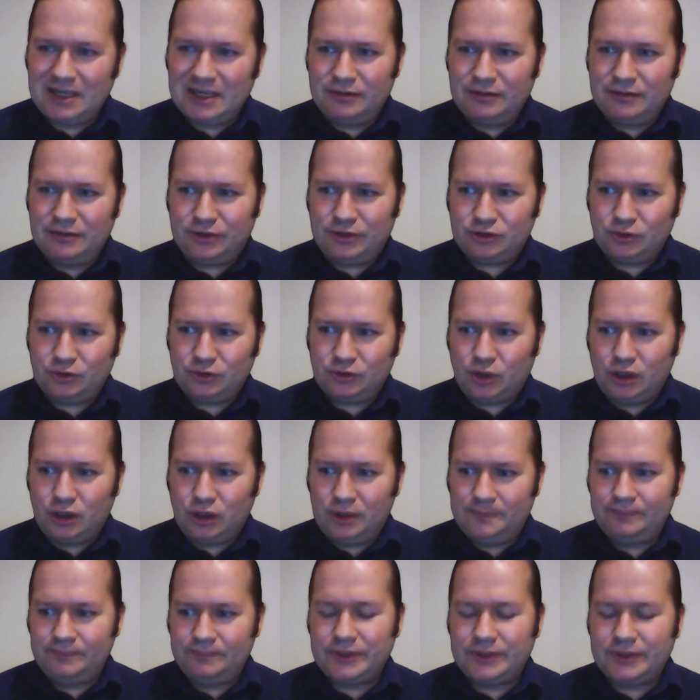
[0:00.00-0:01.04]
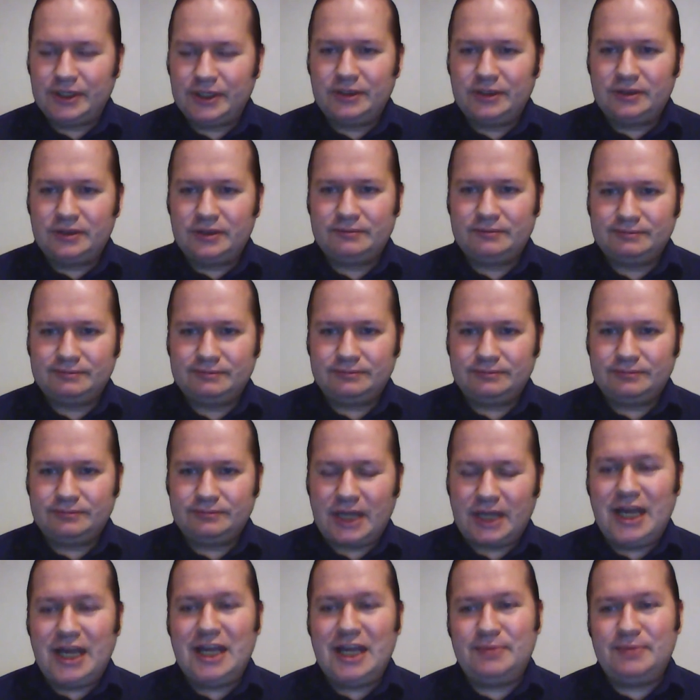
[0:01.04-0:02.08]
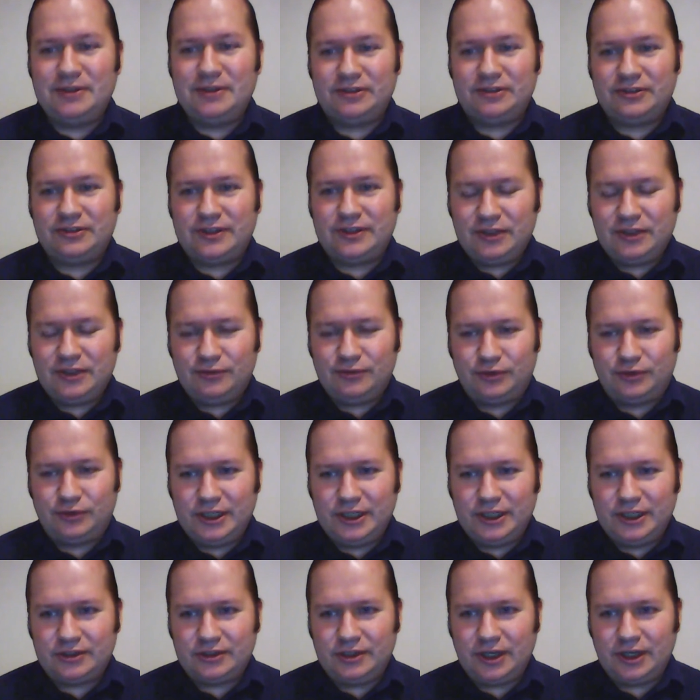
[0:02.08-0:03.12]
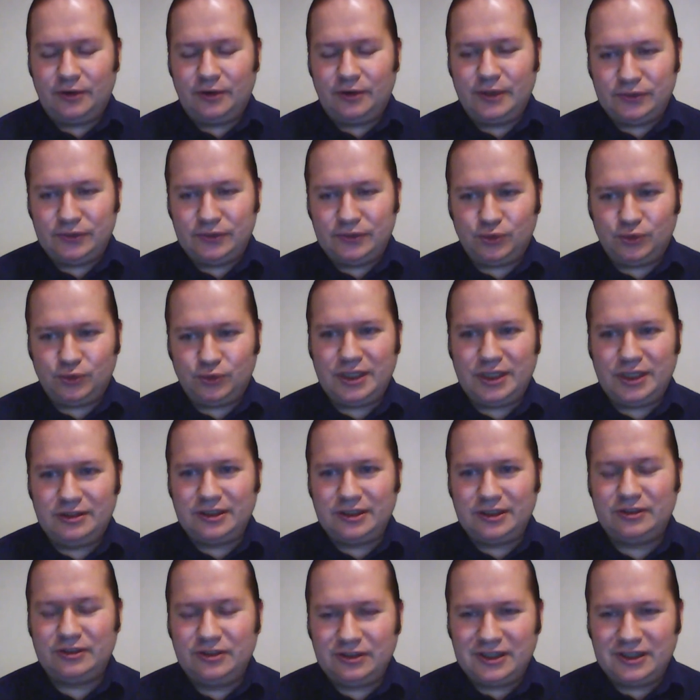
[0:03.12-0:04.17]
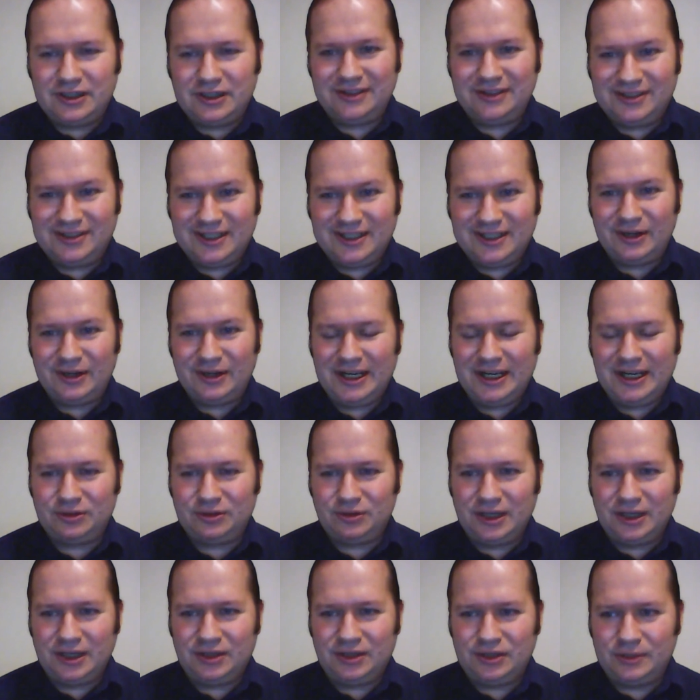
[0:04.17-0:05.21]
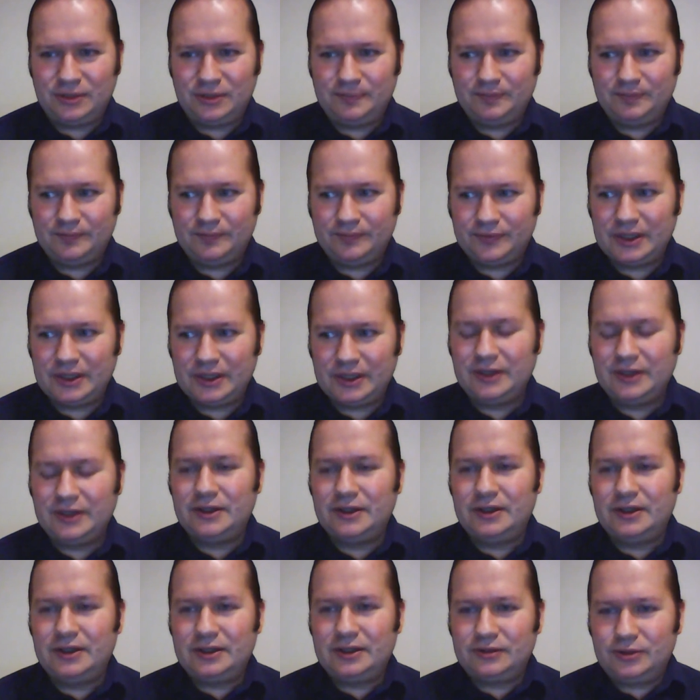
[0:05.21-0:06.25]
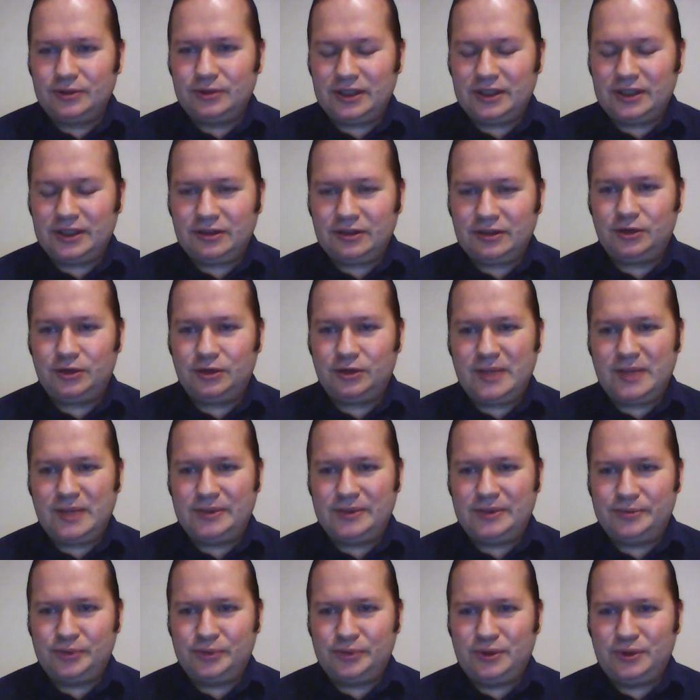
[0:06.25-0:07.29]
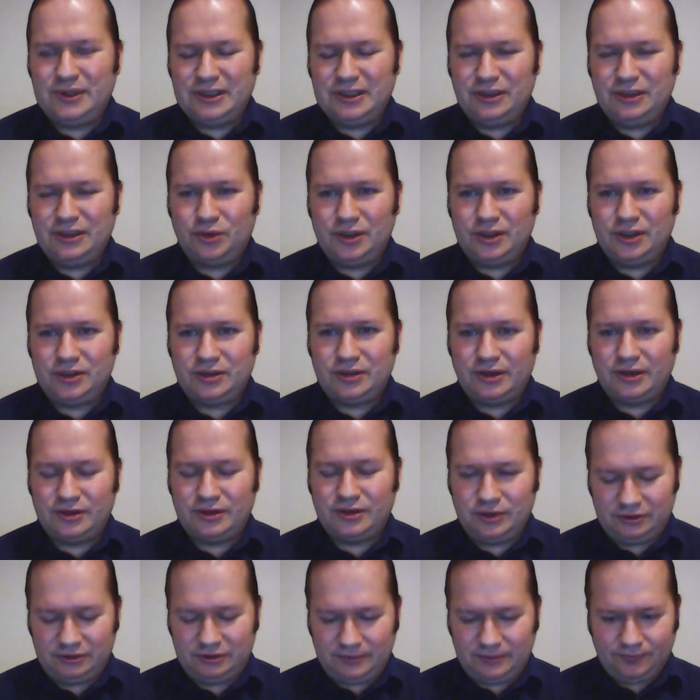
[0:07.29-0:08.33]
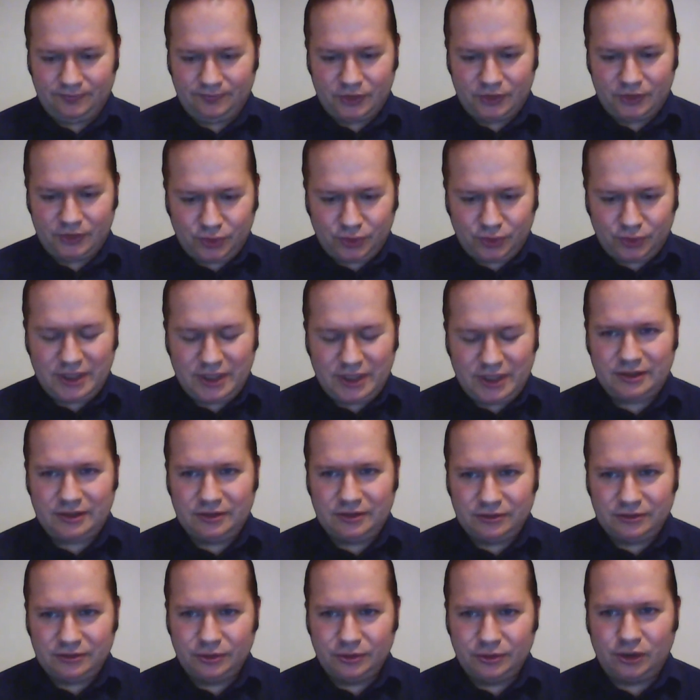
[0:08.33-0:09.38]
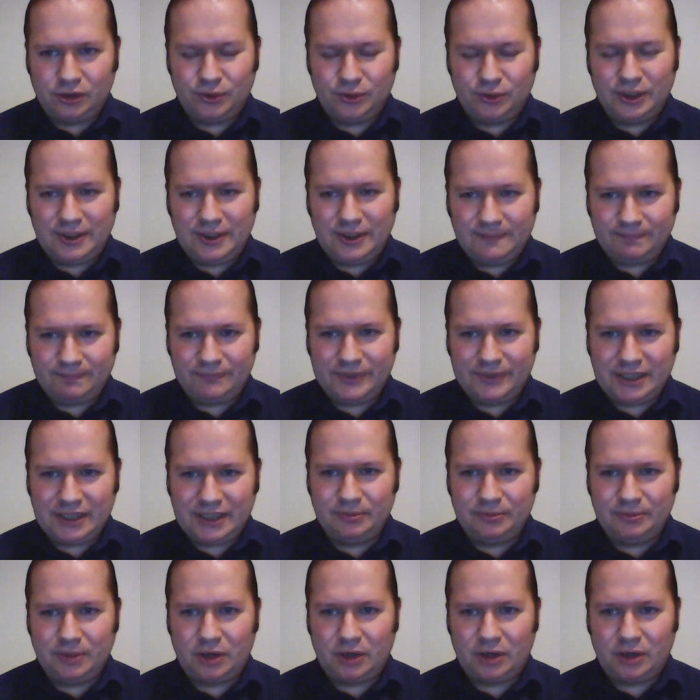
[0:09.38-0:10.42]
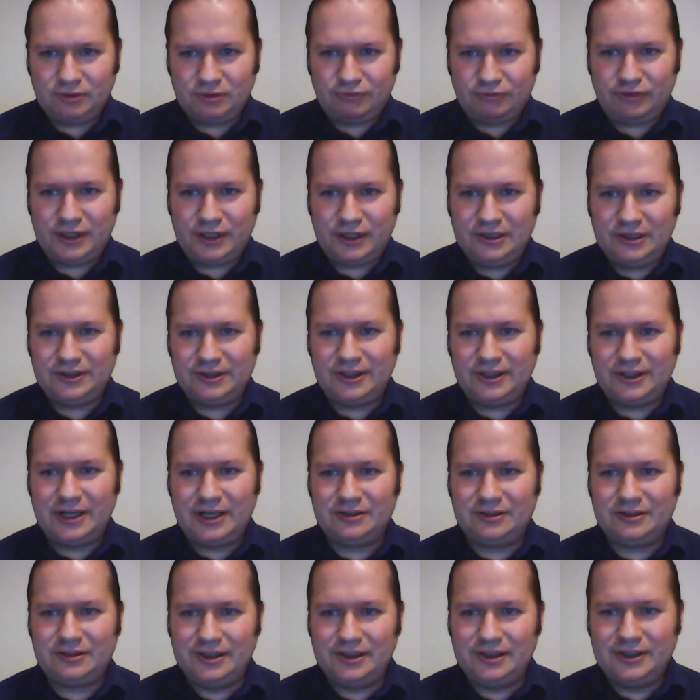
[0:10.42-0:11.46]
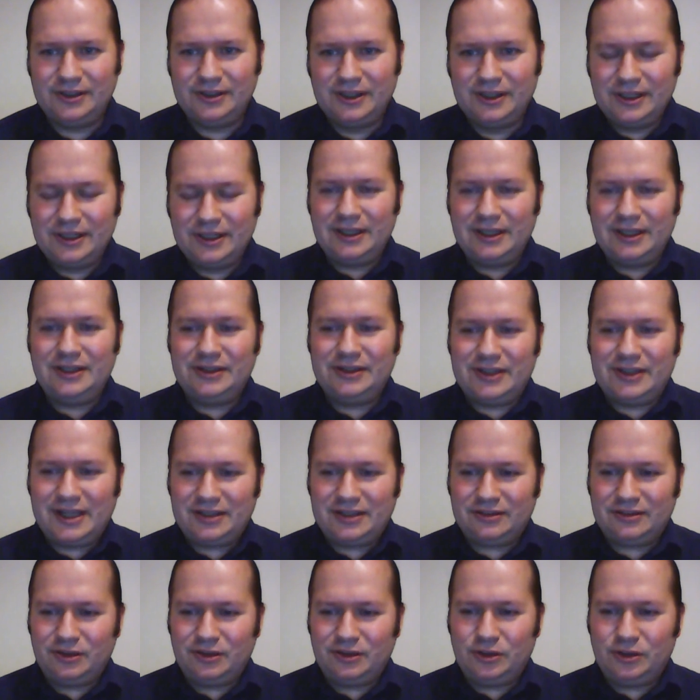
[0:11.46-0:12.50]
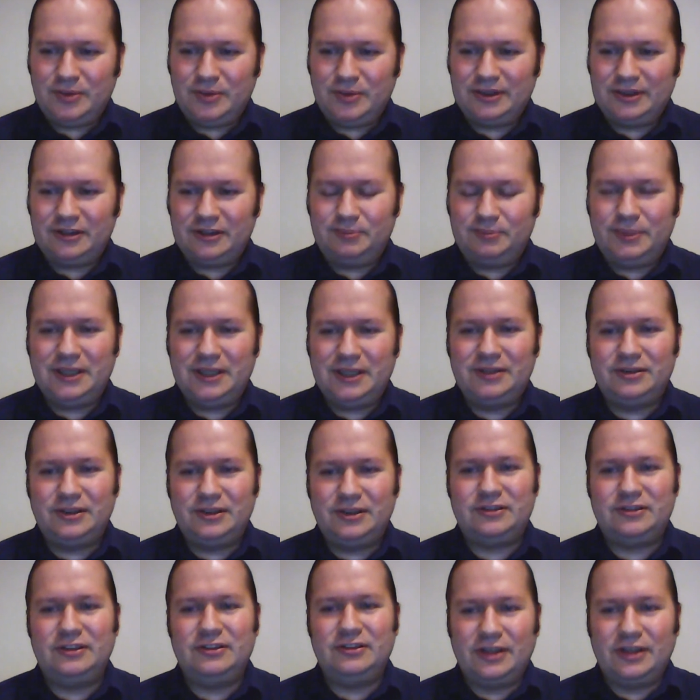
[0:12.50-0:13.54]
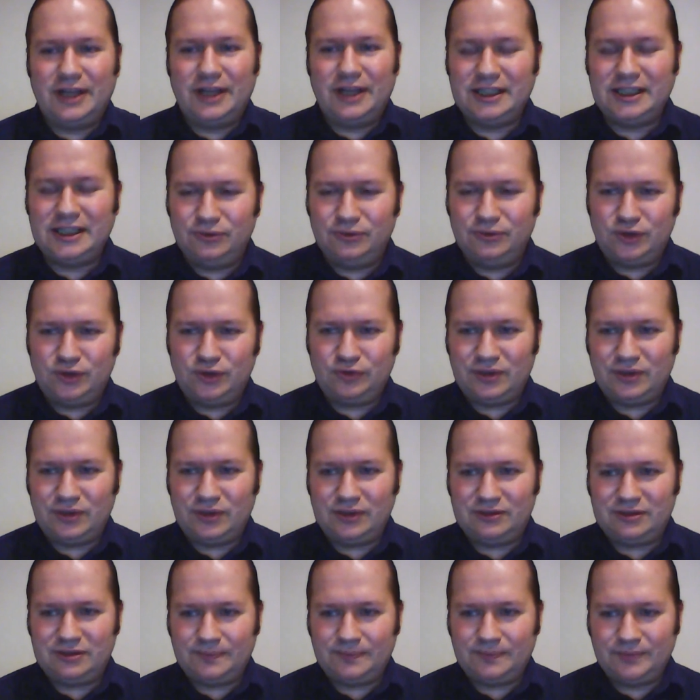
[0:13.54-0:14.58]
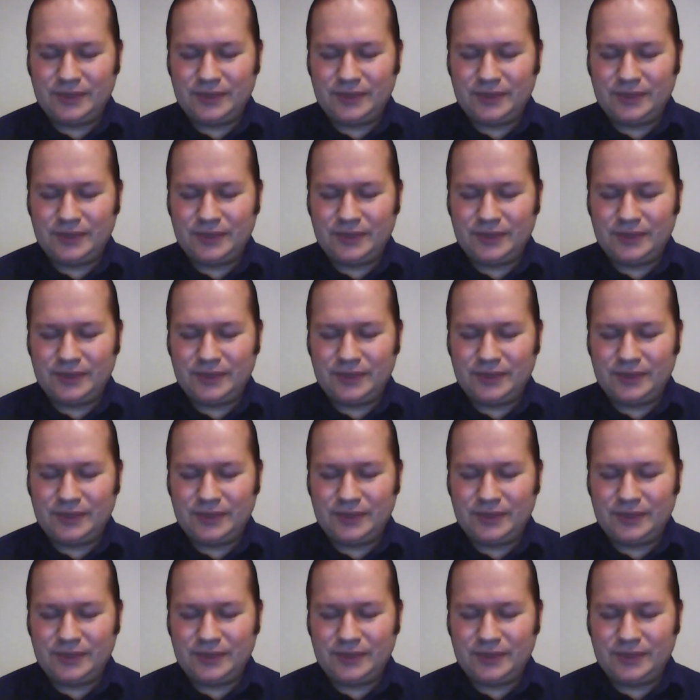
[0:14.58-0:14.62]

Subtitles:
first of all, I have been saying for years now, if Sweden doesn't get their act together, there is an agreement between the Nordic countries, Sweden, Norway, Denmark, Finland, and Iceland, and that agreement has been there since the 1950s.